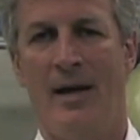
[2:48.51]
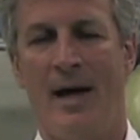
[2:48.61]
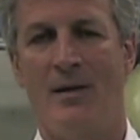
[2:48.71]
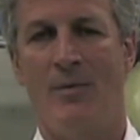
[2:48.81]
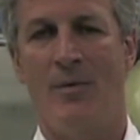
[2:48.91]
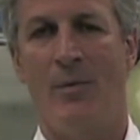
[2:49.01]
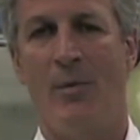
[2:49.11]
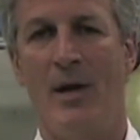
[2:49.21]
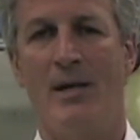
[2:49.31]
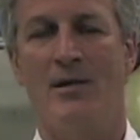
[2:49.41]
had to be
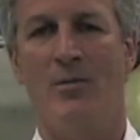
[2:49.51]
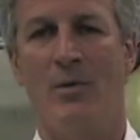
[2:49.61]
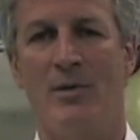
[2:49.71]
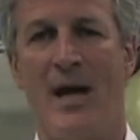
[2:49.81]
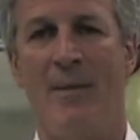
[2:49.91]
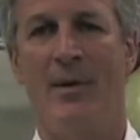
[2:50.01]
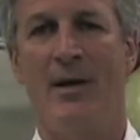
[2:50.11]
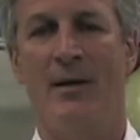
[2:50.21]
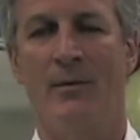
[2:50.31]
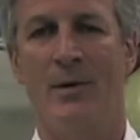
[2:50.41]
replaced, what was
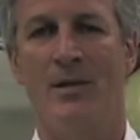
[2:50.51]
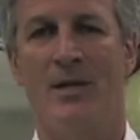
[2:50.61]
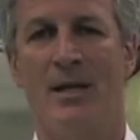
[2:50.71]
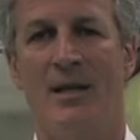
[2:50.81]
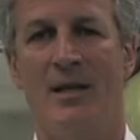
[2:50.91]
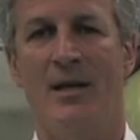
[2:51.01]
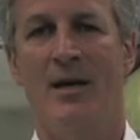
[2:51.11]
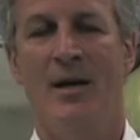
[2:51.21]
happening was that the